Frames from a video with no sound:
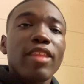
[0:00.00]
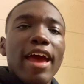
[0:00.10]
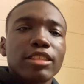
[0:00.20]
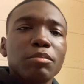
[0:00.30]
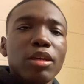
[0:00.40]

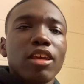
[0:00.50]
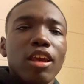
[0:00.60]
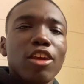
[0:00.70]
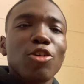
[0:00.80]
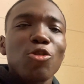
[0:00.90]
That's
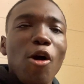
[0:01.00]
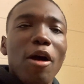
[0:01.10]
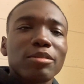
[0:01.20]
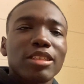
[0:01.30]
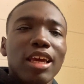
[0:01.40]
me. You know what
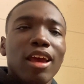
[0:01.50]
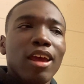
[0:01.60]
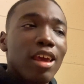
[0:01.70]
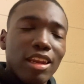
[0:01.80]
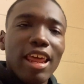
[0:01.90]
I'm saying?
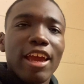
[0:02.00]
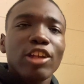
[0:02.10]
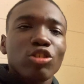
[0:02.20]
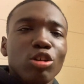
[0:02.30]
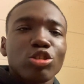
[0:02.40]
That
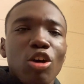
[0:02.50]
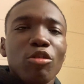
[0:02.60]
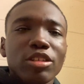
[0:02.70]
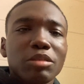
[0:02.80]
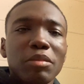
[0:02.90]
intro
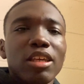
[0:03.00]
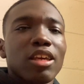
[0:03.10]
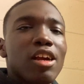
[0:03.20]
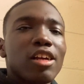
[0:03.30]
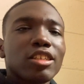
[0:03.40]
song is me.
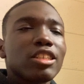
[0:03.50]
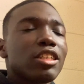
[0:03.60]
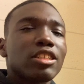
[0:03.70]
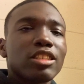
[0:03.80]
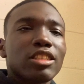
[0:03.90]

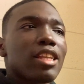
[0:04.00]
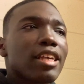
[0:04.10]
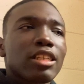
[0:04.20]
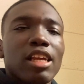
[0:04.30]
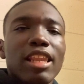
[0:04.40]
See, see, see,
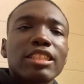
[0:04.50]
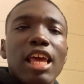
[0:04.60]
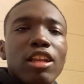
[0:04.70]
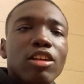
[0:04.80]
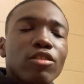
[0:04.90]
that's that's
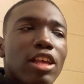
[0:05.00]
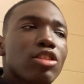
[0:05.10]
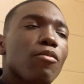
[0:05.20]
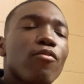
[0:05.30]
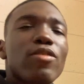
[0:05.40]
that little that's
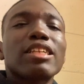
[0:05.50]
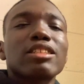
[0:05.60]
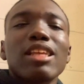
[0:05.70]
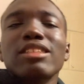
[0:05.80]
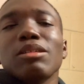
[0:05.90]
some that's
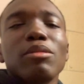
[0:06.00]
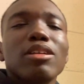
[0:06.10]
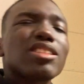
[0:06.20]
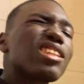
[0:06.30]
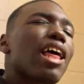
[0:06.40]
that's some
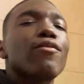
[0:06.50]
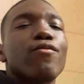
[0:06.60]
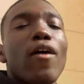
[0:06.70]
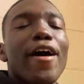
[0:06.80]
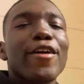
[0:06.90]
little slight
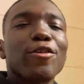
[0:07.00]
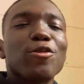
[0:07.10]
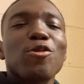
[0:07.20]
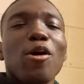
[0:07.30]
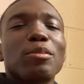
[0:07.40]
fire.
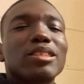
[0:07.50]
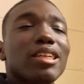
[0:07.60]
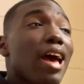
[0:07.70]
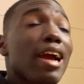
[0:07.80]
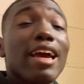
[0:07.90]
You know what I'm
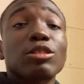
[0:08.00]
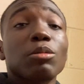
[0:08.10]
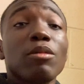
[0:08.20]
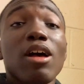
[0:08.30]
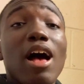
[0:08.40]
saying? I got
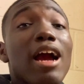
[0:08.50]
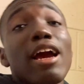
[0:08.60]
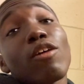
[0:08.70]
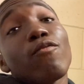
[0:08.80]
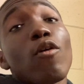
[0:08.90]
some I
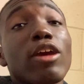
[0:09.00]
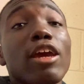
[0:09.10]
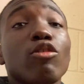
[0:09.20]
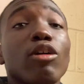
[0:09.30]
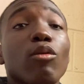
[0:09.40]
got a
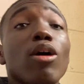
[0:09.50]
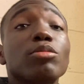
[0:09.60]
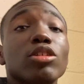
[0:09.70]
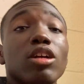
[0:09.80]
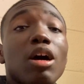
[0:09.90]
volcano
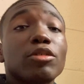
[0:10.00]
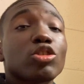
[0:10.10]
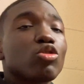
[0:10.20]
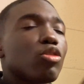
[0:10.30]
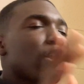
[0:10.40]
eruption coming
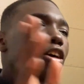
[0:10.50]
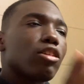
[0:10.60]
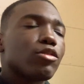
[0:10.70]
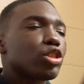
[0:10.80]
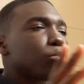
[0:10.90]
soon. I ain't
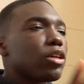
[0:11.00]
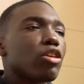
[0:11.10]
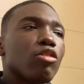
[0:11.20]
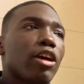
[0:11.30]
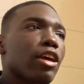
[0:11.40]
gonna even
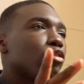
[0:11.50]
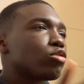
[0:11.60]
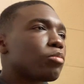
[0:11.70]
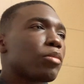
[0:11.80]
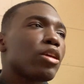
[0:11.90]
speak on it. I ain't gonna
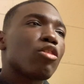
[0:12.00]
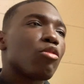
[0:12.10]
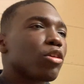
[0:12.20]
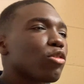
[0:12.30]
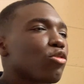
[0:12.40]
speak
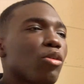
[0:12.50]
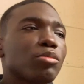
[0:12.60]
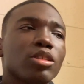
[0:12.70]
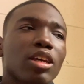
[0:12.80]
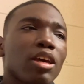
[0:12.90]
on it, you know what
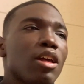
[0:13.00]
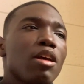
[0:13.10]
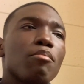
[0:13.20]
I'm saying?